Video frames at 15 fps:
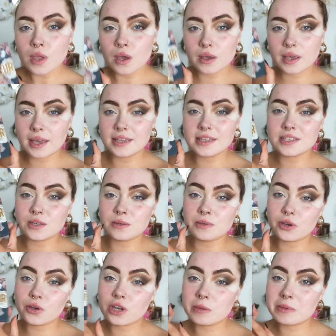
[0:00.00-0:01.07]
Okay, so I'm now
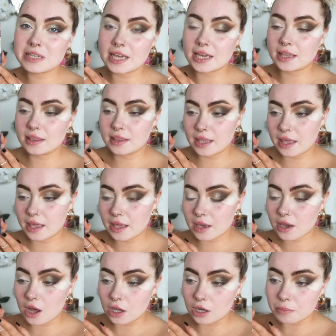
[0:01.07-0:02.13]
going to be taking the
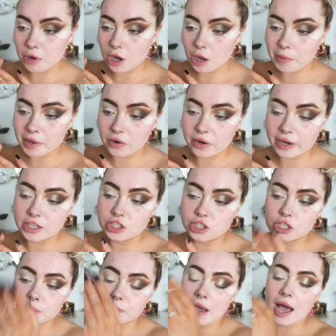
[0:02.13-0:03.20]
Colourpop
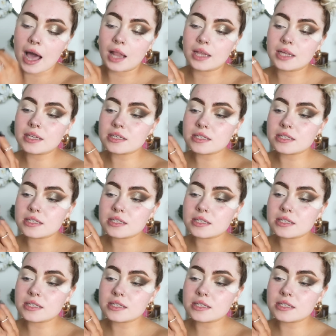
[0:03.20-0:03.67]
Grandeur palette.